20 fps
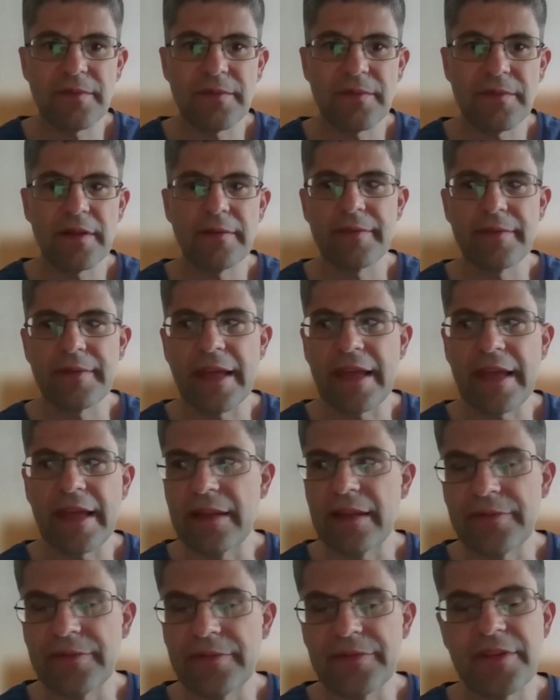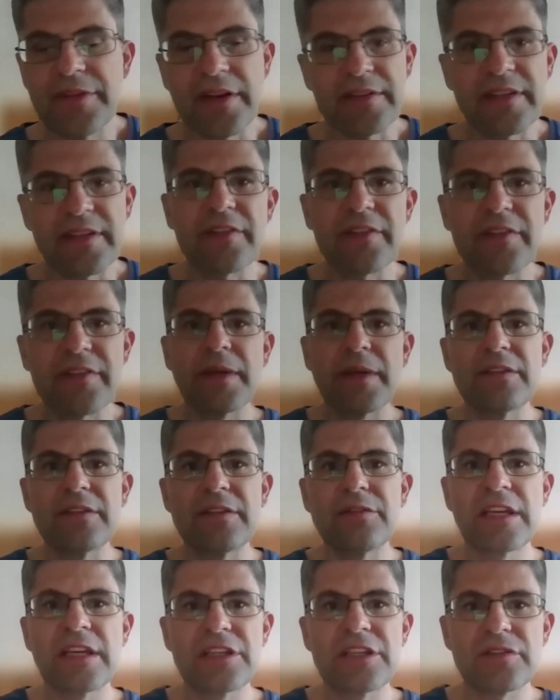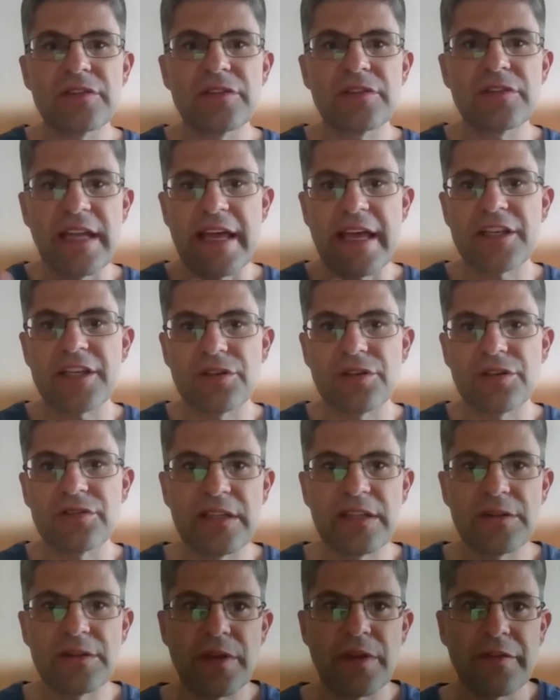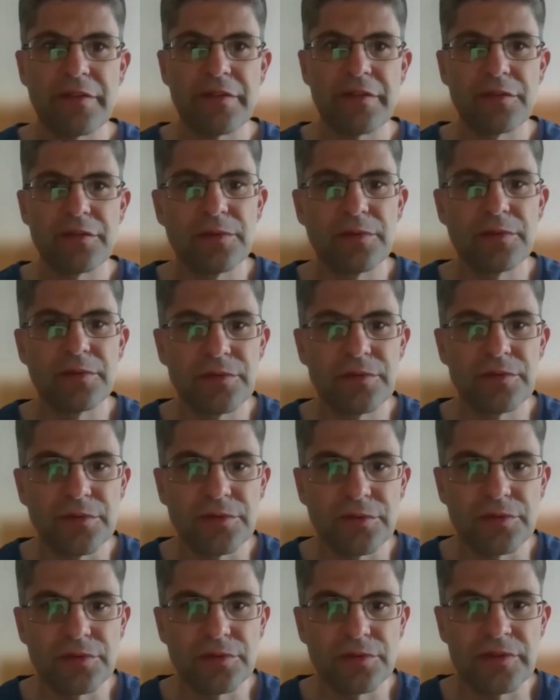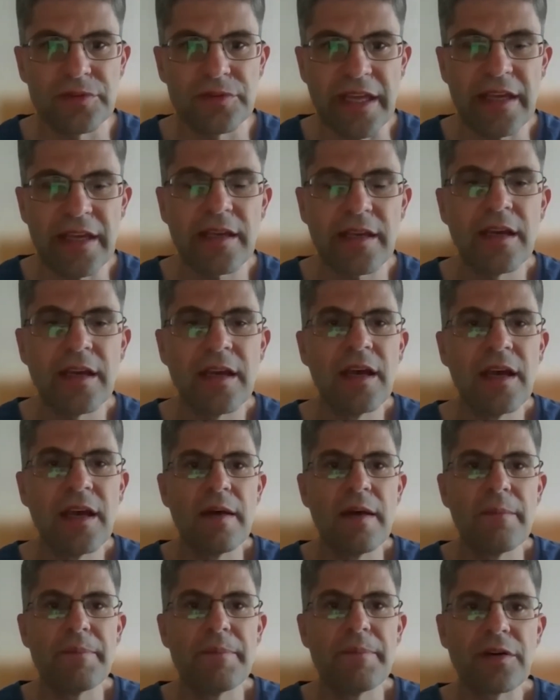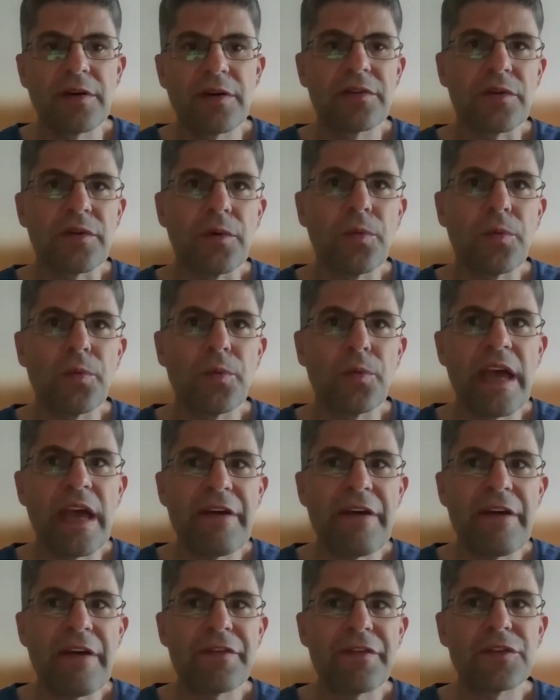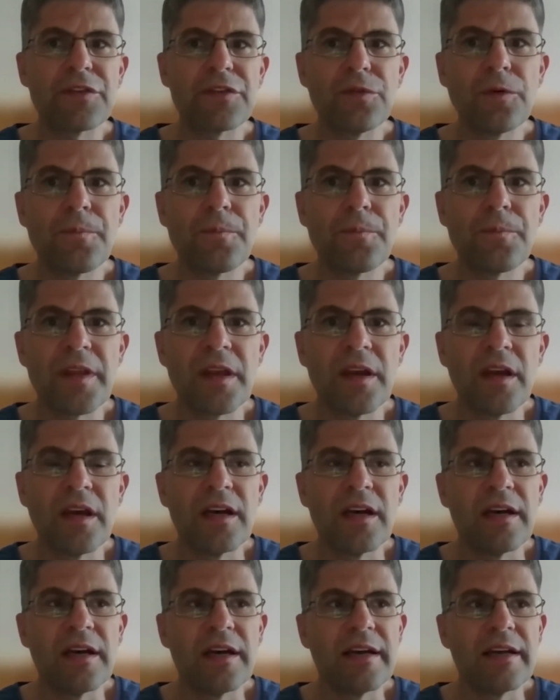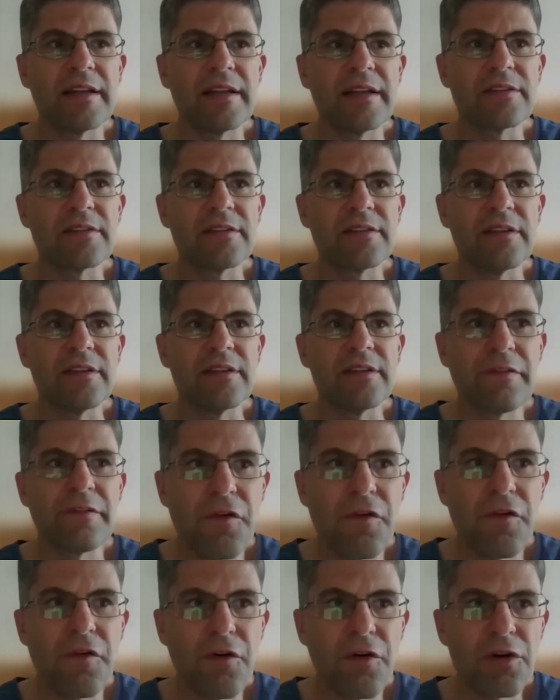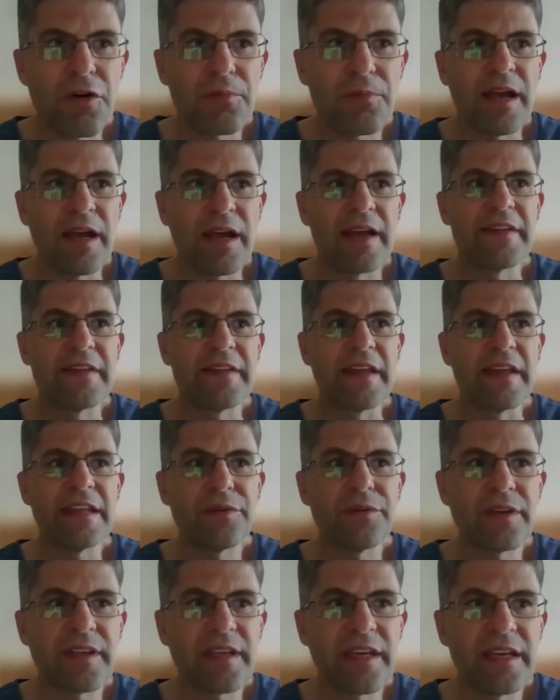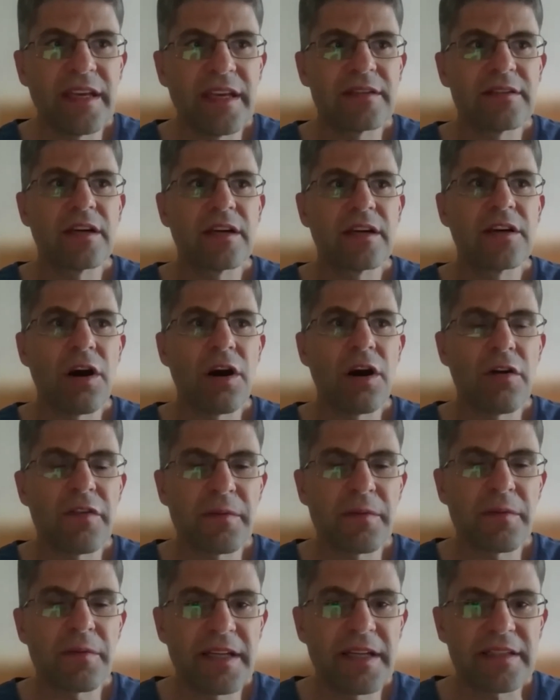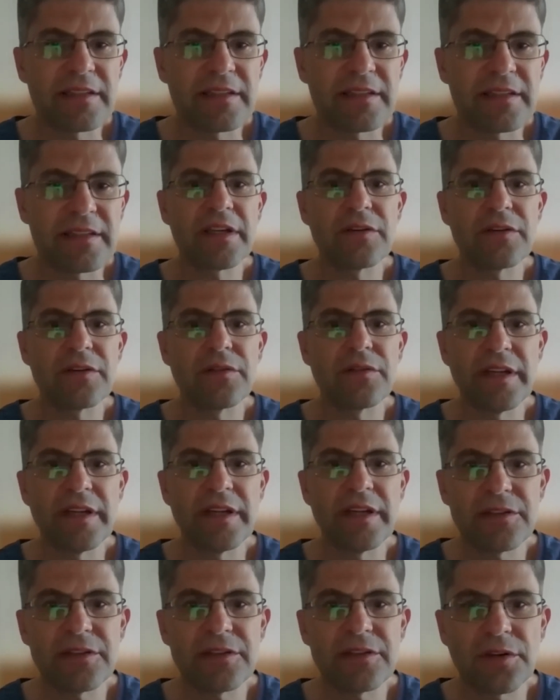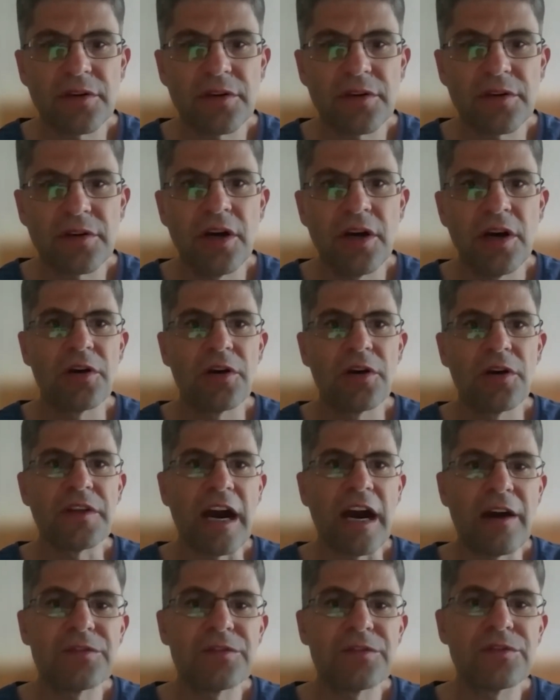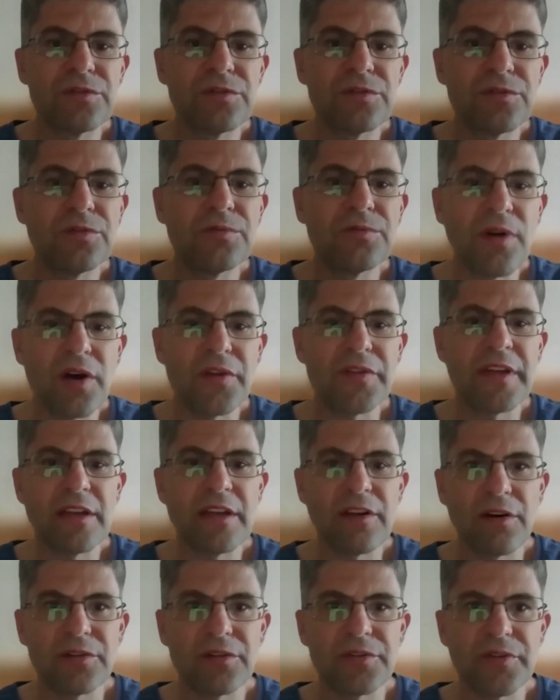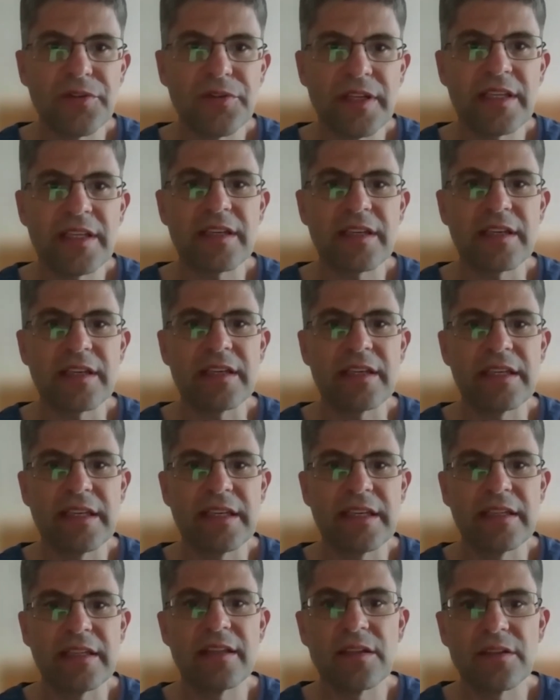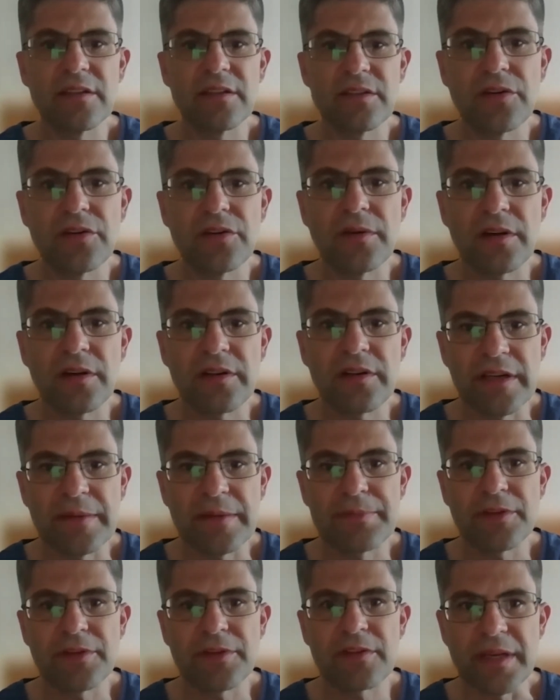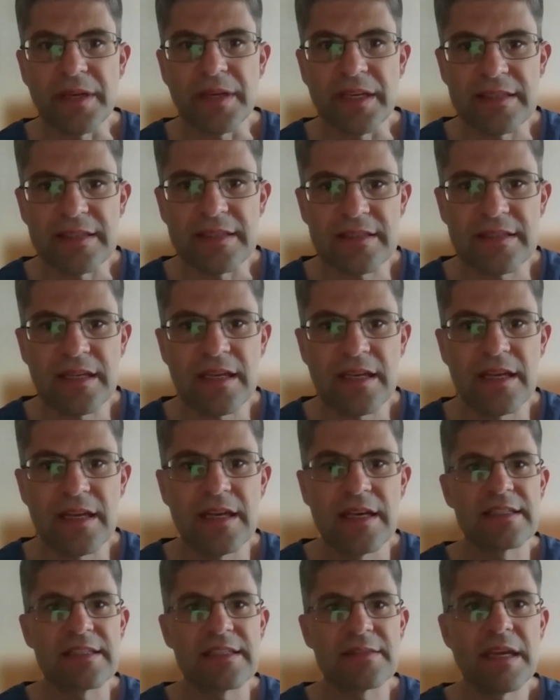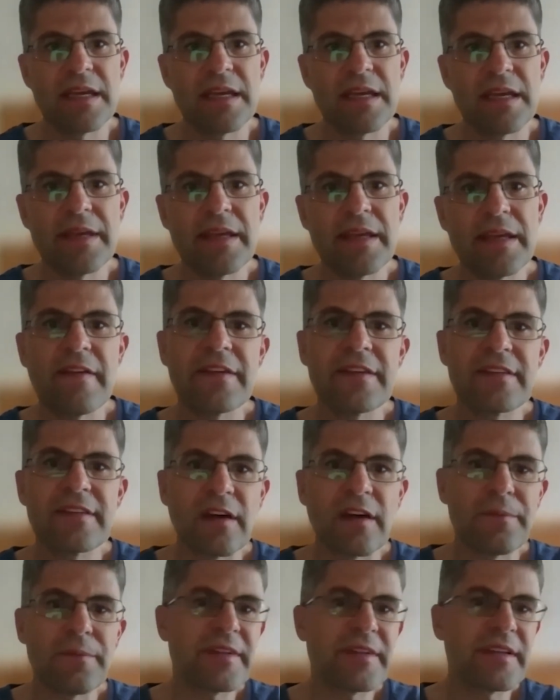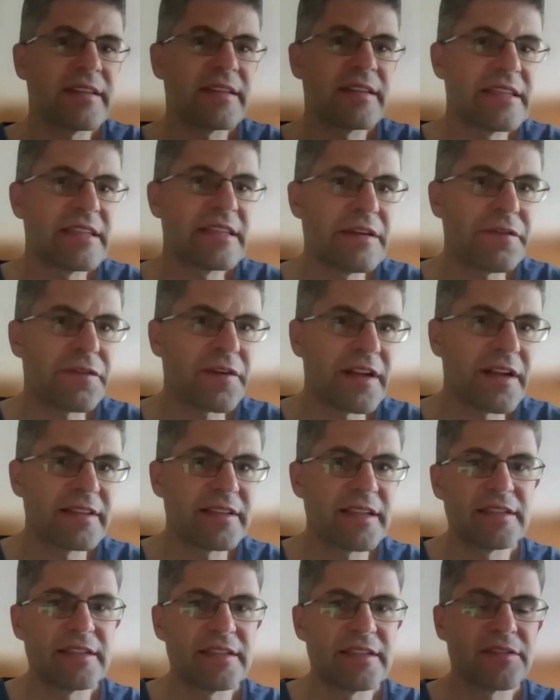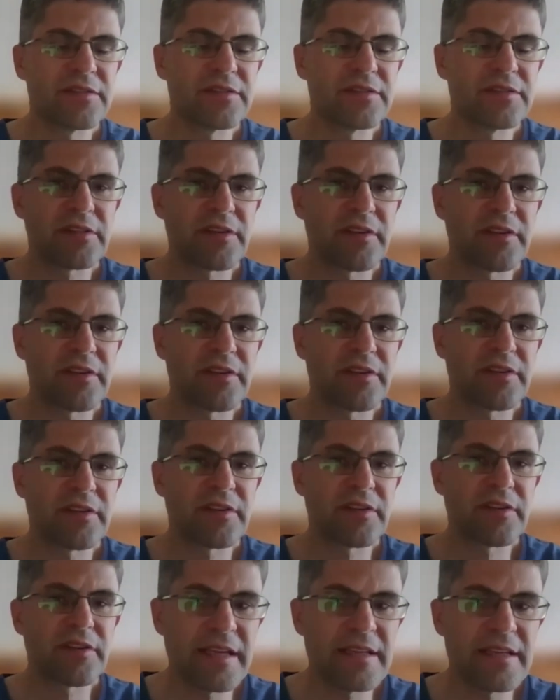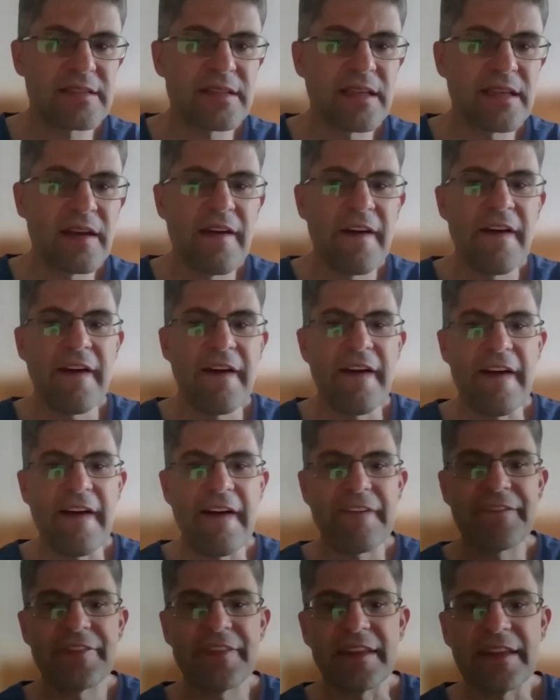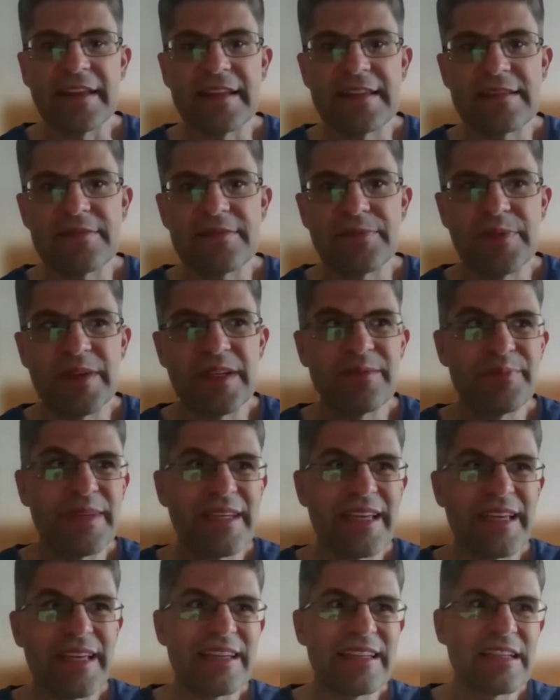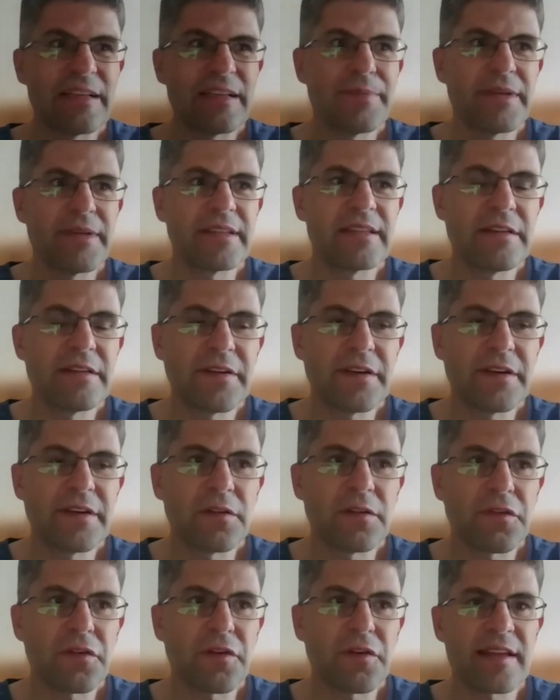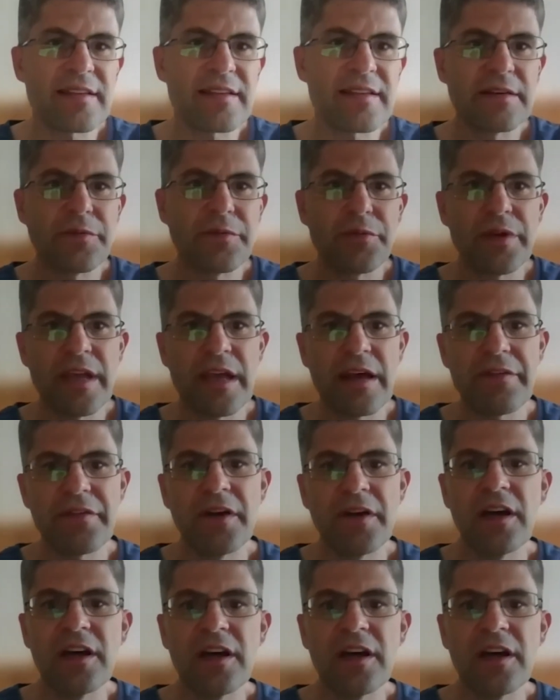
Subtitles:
there are some educational action that we have to take, because we have to inform and educate the government and the regulator on how to do money laundering in the crypto space. It's maybe something different than into the traditional space. And it will be a little bit difficult for us if we have